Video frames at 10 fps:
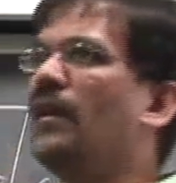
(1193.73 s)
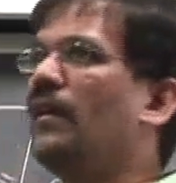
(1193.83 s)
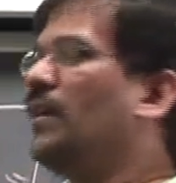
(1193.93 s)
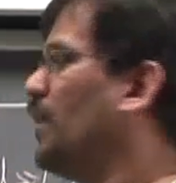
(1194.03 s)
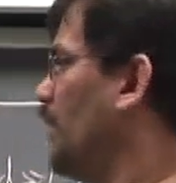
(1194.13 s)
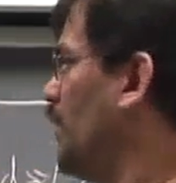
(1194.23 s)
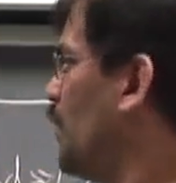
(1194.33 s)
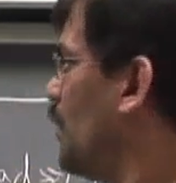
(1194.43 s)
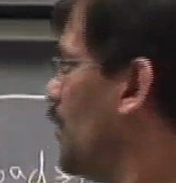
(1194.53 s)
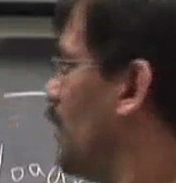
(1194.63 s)
way,
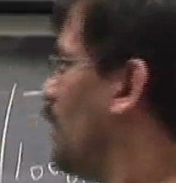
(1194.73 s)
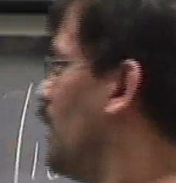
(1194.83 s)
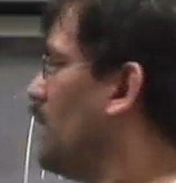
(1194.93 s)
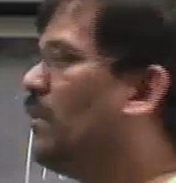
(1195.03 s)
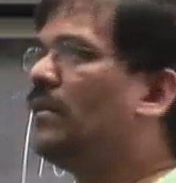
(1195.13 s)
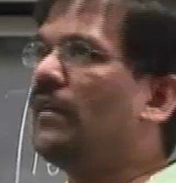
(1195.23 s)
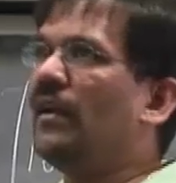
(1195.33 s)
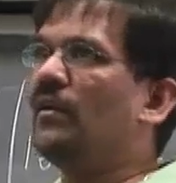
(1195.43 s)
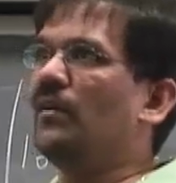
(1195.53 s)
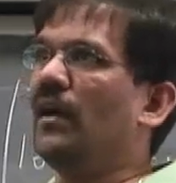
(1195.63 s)
you
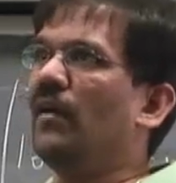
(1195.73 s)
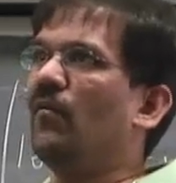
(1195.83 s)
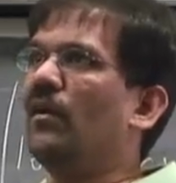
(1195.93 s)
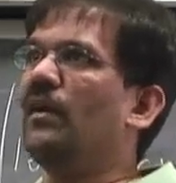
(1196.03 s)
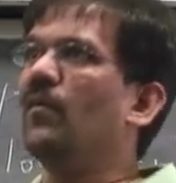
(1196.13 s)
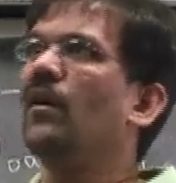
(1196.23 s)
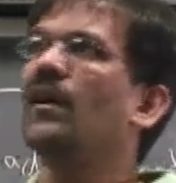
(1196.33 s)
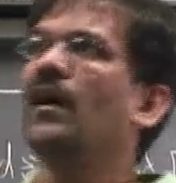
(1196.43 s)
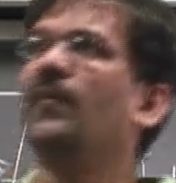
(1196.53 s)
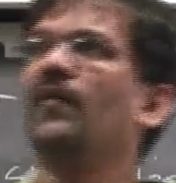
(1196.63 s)
tend to have only
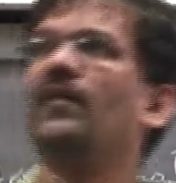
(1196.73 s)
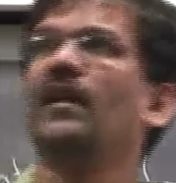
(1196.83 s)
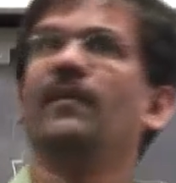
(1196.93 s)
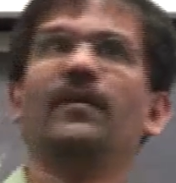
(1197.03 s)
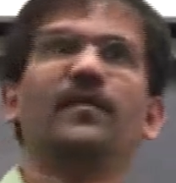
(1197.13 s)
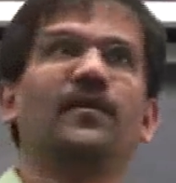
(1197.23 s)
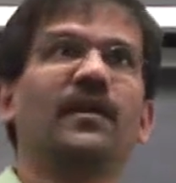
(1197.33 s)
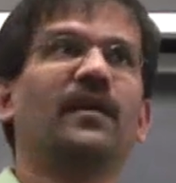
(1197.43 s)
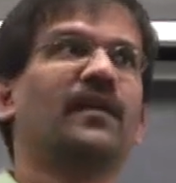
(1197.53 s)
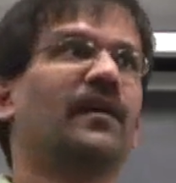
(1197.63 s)
one copy of the library for
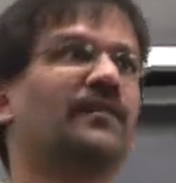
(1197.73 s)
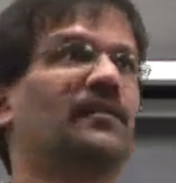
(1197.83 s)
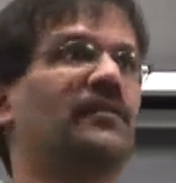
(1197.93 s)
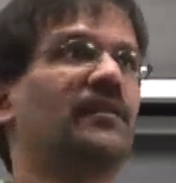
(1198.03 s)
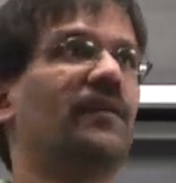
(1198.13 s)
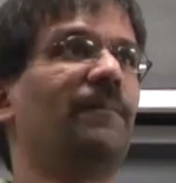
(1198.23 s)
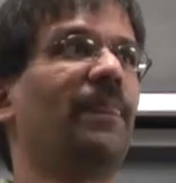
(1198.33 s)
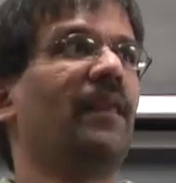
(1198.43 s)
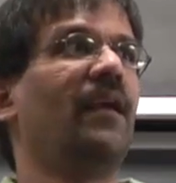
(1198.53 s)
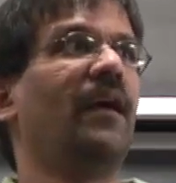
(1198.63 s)
the entire system,
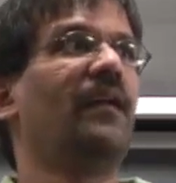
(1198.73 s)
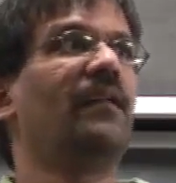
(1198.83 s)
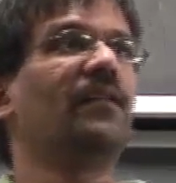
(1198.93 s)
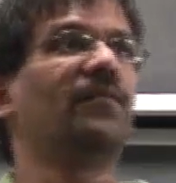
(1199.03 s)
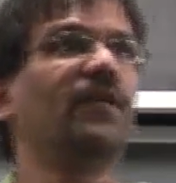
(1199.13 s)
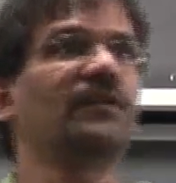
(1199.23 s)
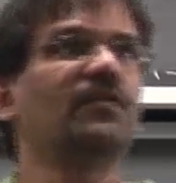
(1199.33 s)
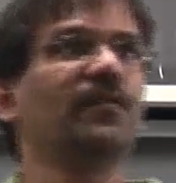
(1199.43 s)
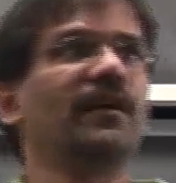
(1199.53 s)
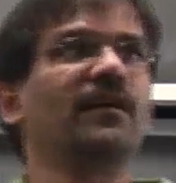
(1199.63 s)
and in the
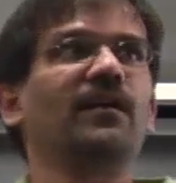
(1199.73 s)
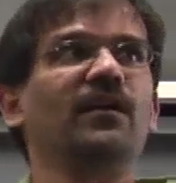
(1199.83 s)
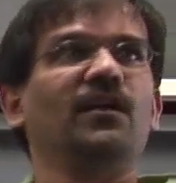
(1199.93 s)
first way,